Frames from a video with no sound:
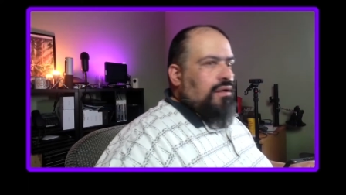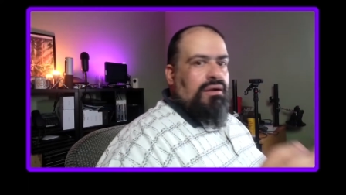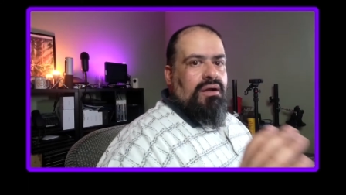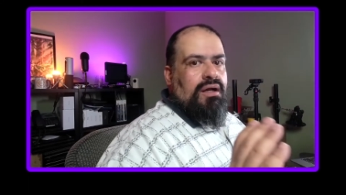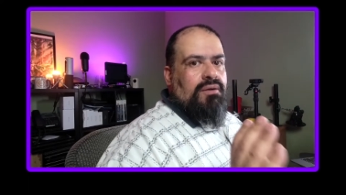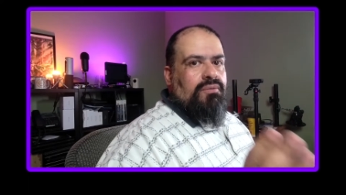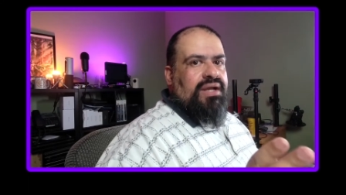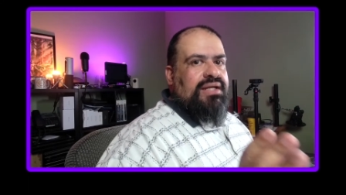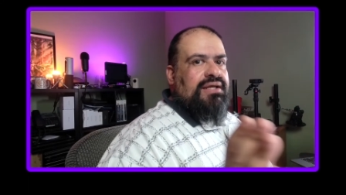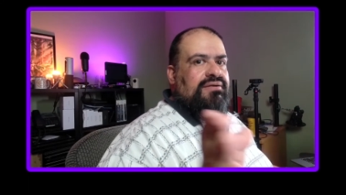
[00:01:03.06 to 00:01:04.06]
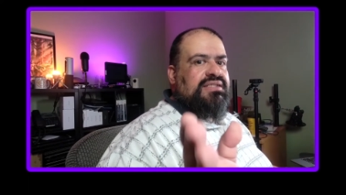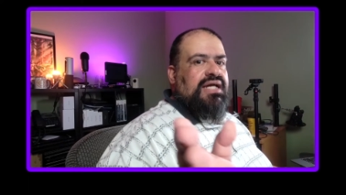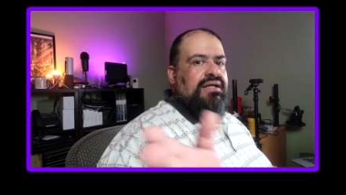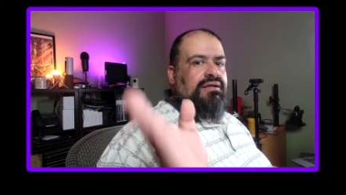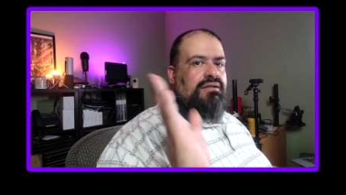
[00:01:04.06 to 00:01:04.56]
Uh, right here is
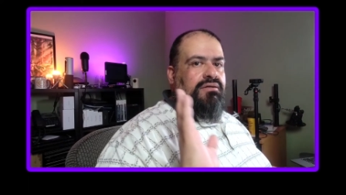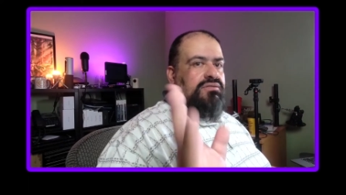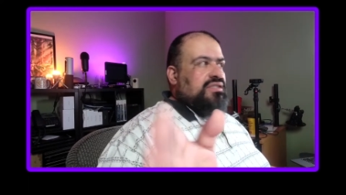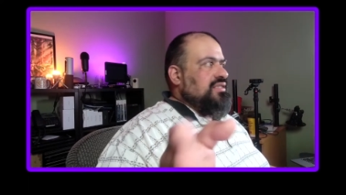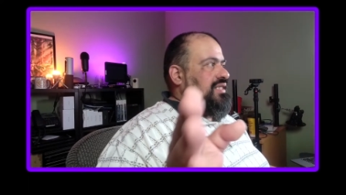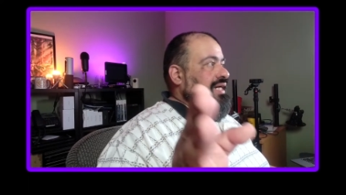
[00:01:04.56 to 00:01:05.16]
kind of close because